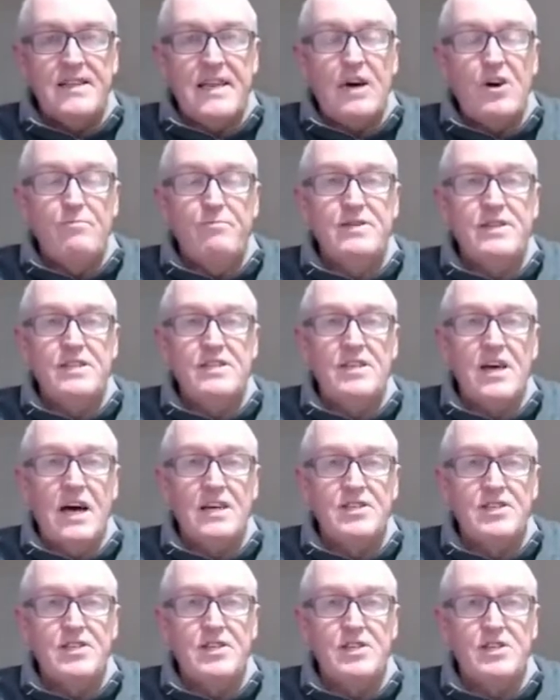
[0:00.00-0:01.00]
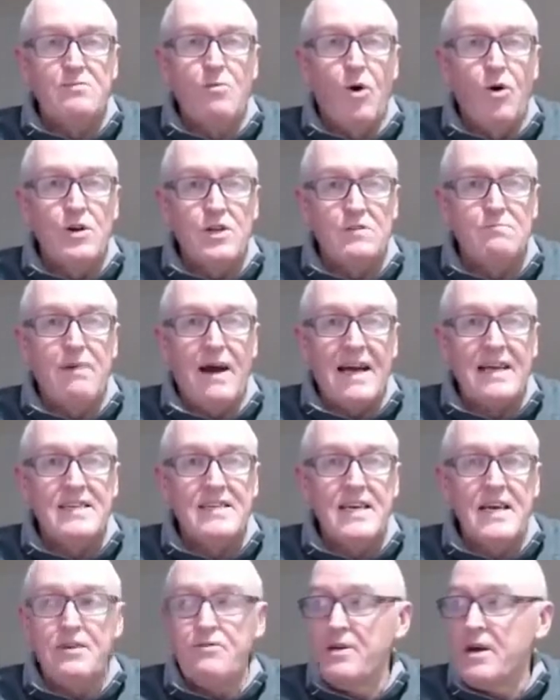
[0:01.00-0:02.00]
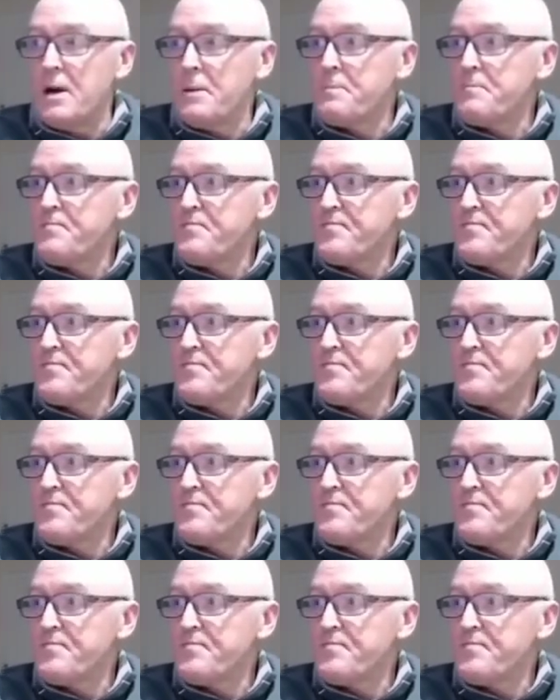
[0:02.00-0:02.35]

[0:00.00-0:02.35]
That would be the size of the smallest bacteria,